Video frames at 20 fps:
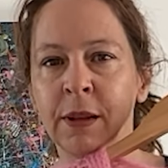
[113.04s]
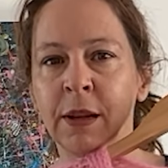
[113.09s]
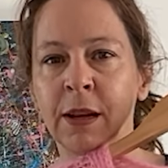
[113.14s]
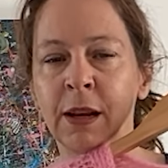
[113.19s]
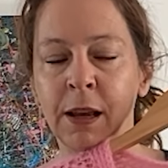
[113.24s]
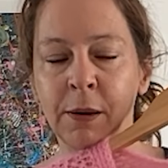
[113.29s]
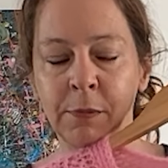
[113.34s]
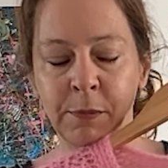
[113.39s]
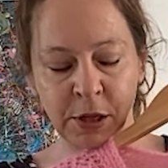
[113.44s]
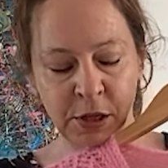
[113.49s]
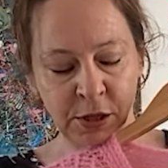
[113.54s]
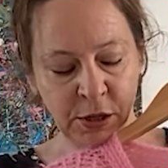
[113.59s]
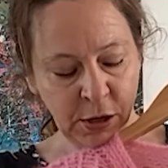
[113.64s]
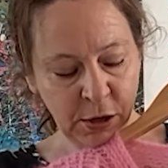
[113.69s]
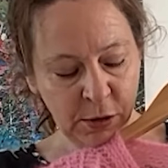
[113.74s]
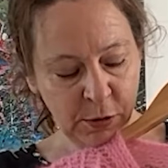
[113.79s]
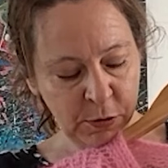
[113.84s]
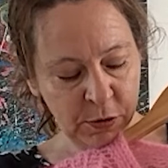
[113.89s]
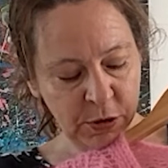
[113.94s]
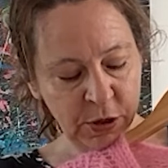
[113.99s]
let me show
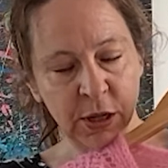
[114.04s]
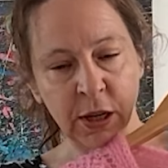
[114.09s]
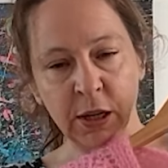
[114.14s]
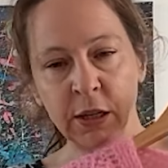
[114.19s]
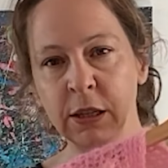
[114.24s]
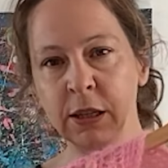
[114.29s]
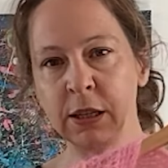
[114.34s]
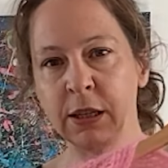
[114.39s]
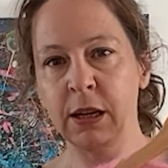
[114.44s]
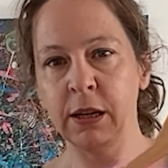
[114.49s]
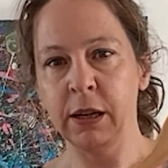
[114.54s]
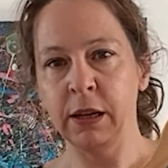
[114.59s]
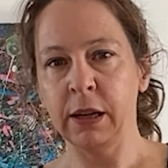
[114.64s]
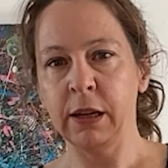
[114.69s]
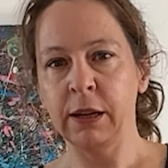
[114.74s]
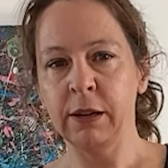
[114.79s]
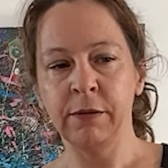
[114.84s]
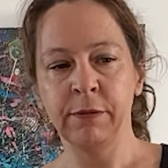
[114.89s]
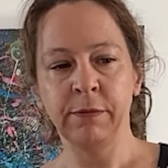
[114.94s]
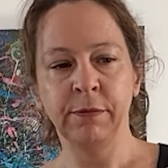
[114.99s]
you what she looks
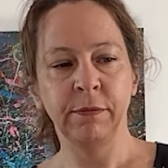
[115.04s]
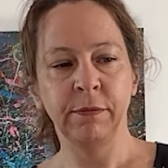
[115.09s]
like.